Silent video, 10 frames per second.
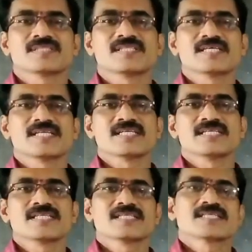then
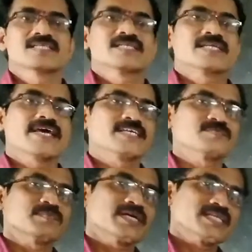x
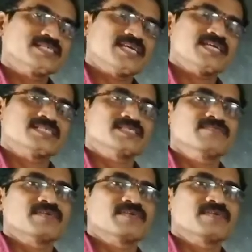minus a is the